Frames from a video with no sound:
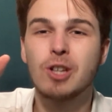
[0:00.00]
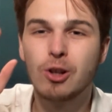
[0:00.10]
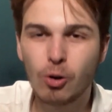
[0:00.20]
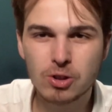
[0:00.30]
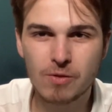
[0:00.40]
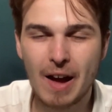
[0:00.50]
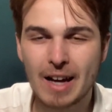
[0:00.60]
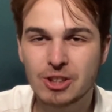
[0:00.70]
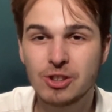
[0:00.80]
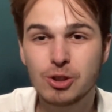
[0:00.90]
lots of
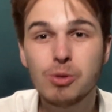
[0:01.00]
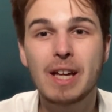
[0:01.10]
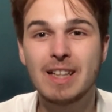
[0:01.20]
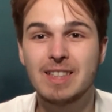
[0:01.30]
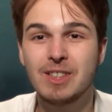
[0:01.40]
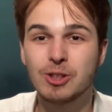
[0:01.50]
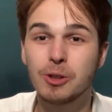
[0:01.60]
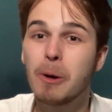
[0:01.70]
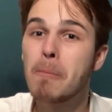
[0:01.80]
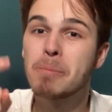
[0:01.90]
action to get into.